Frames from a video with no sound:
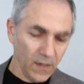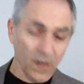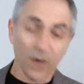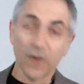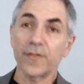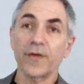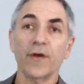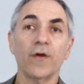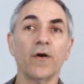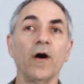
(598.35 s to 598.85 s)

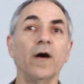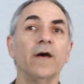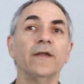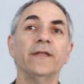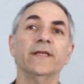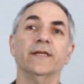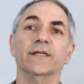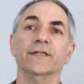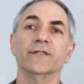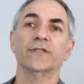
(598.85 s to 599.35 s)
Are there
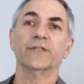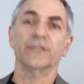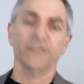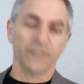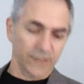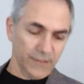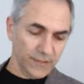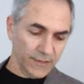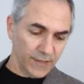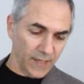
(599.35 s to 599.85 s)

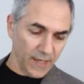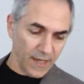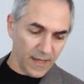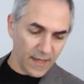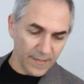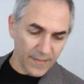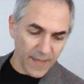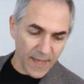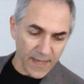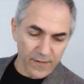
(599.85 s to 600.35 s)
audiences
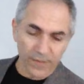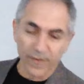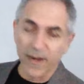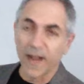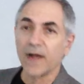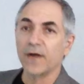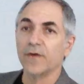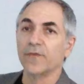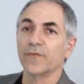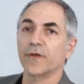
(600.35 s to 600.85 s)
that are
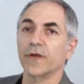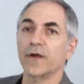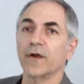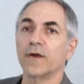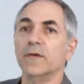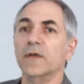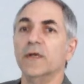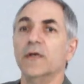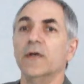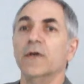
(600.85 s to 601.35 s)
out there